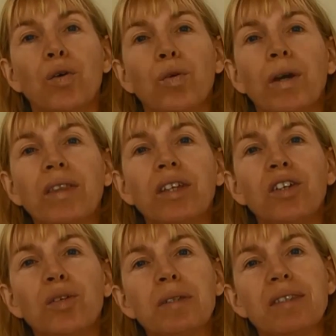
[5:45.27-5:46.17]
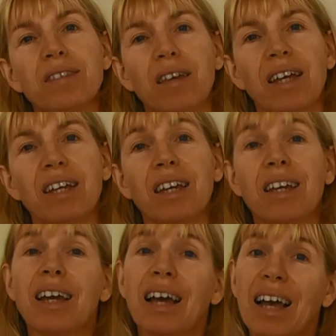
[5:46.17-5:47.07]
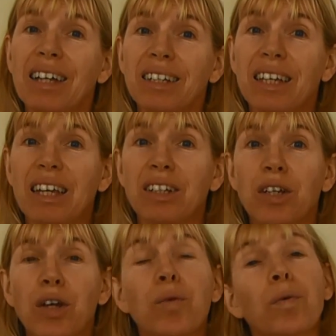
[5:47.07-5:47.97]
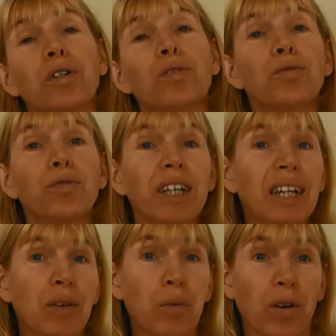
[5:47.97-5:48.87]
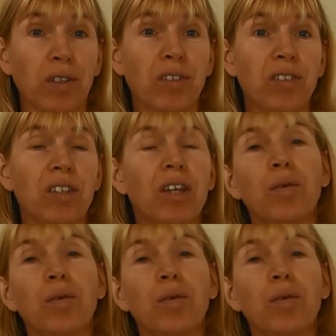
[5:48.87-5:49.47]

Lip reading: When the human psyche can't get what it really wants,